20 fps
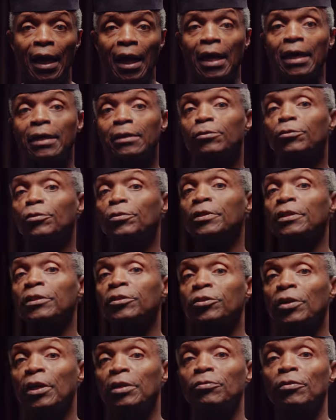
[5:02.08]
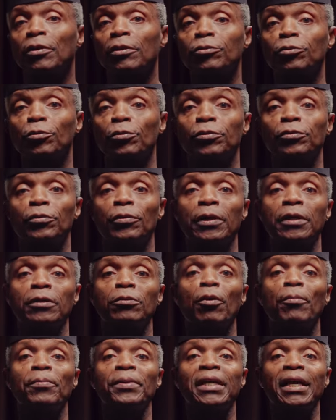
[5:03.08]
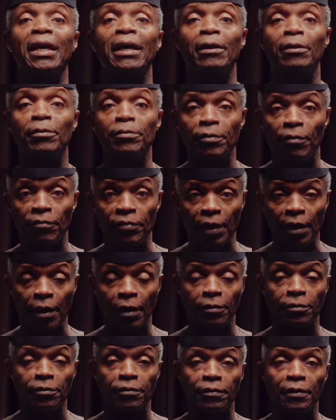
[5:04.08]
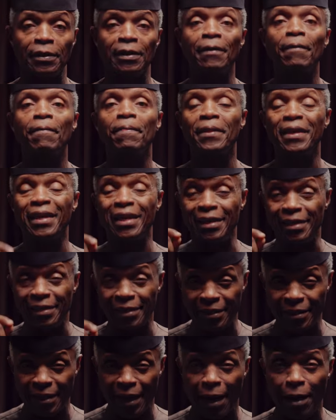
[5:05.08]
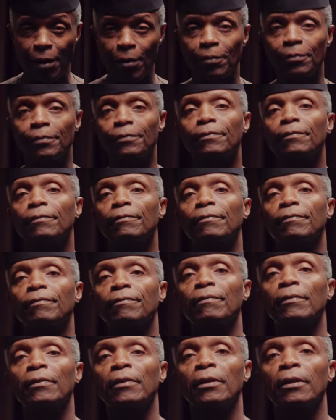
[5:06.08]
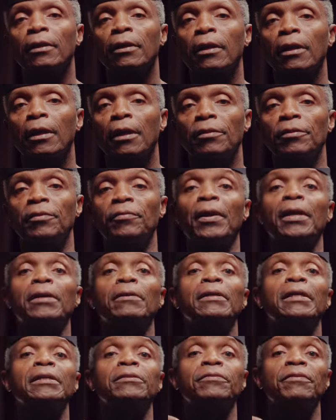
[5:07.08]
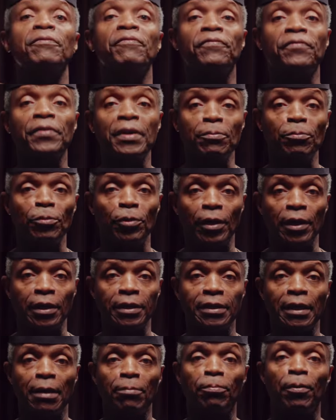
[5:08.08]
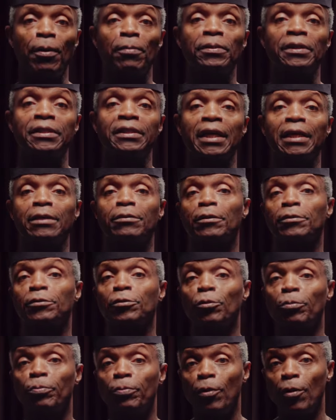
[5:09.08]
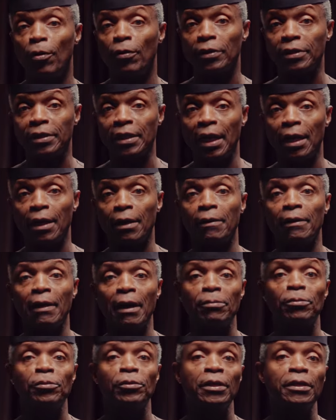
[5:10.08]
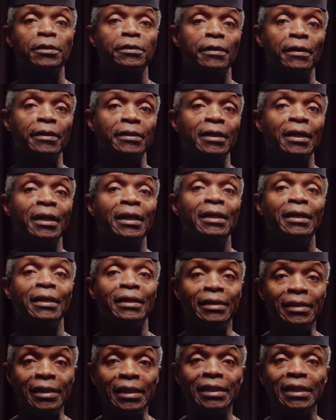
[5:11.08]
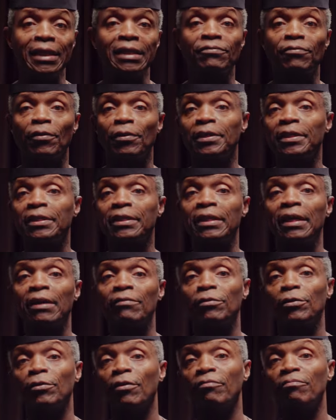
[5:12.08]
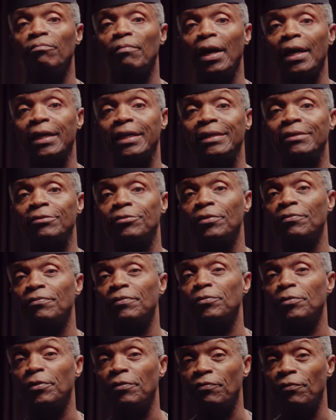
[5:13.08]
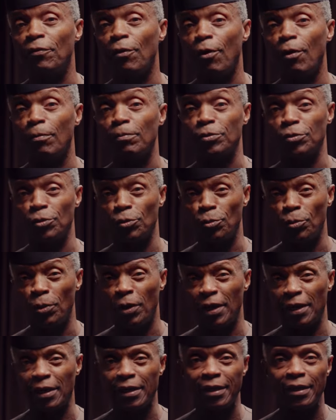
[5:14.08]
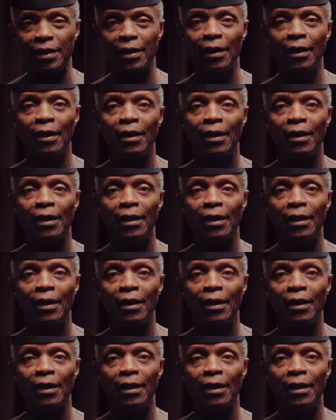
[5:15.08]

and to the general socioeconomic health of the country, it is now. The regulatory frameworks and public sector support and collaboration needed for this level of market-driven reform to work